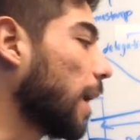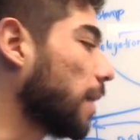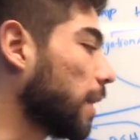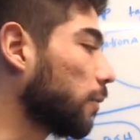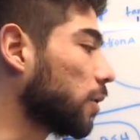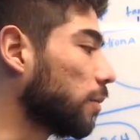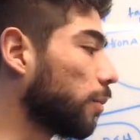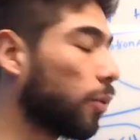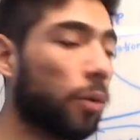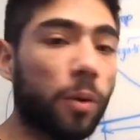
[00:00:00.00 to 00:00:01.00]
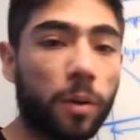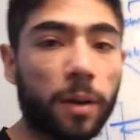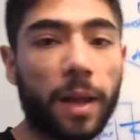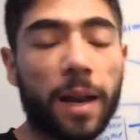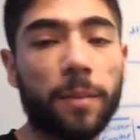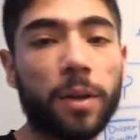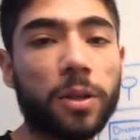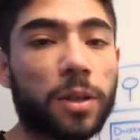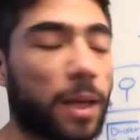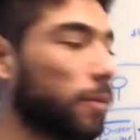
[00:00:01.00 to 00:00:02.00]
And then when you pull that
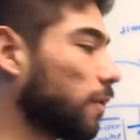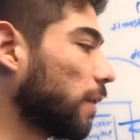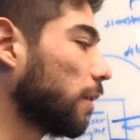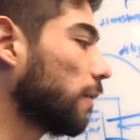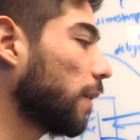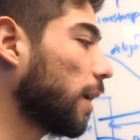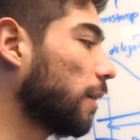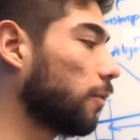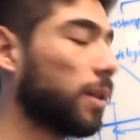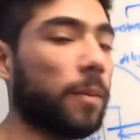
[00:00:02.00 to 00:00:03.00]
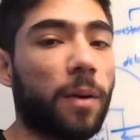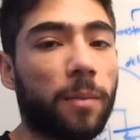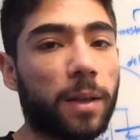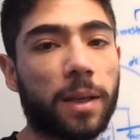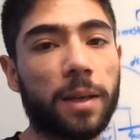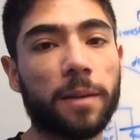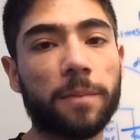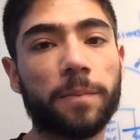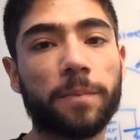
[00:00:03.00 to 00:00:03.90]
image, it will verify with a public key.